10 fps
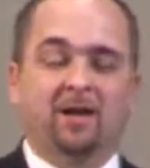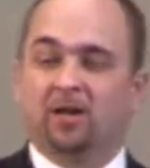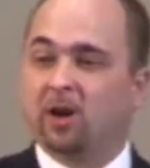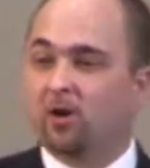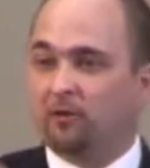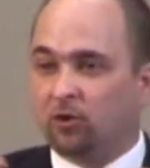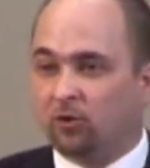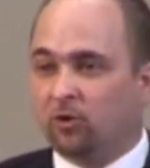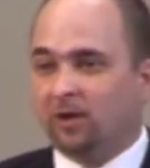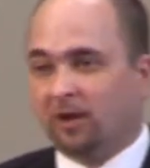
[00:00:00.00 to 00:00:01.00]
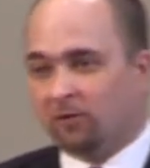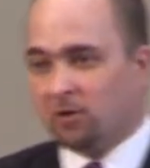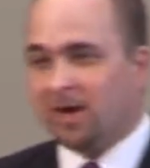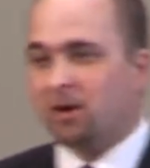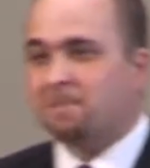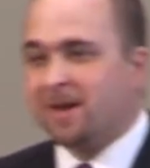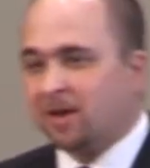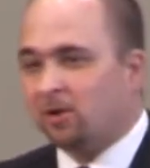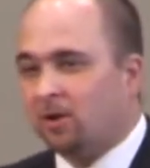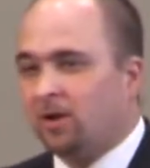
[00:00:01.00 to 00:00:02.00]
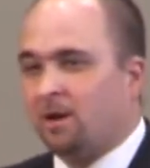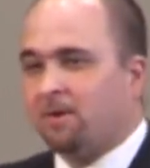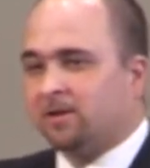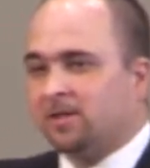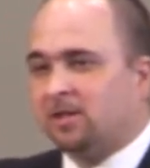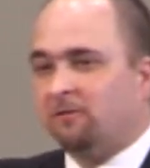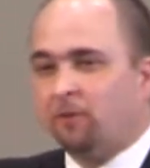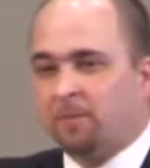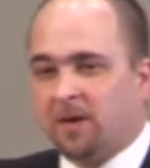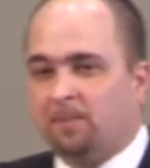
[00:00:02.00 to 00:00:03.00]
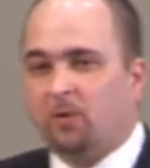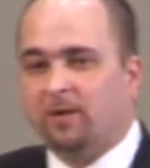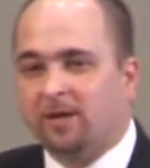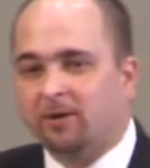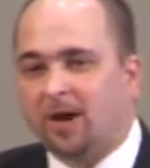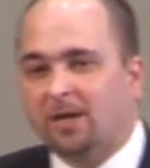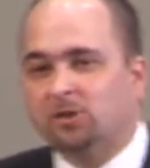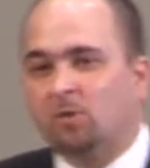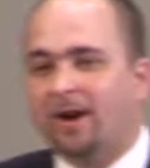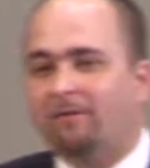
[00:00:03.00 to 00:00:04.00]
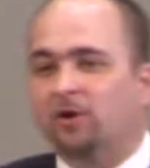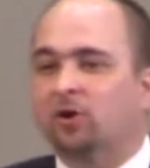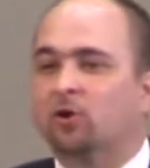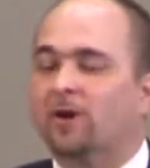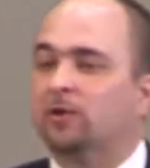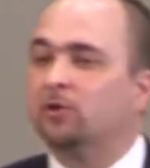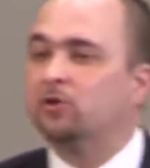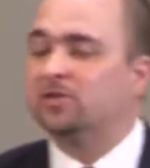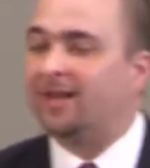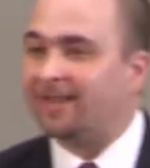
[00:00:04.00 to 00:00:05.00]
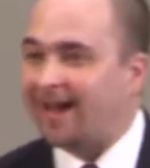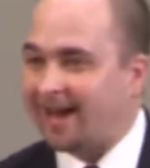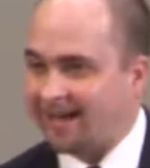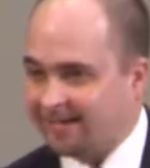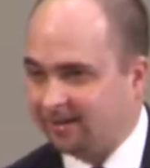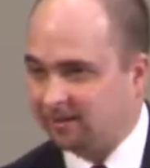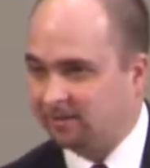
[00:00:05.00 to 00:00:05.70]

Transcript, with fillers: you know, if you, if you intermingle among the sinful people and the other gods or whatever, you're going to lose the land.